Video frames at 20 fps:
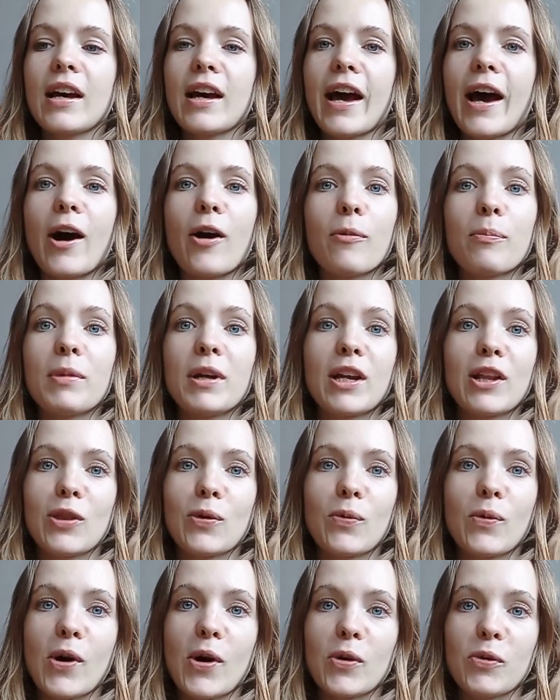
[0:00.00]
how big the
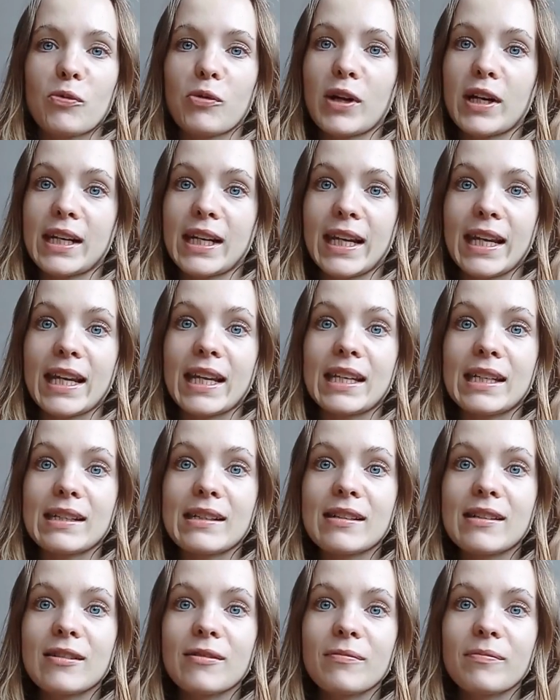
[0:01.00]
world really
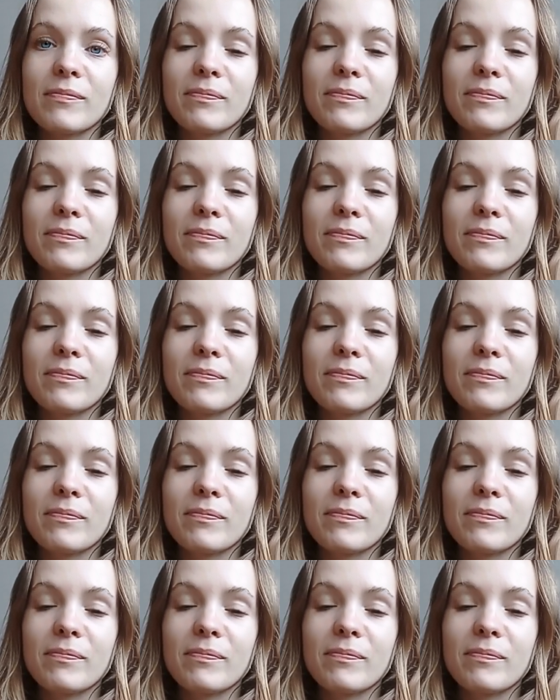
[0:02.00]
is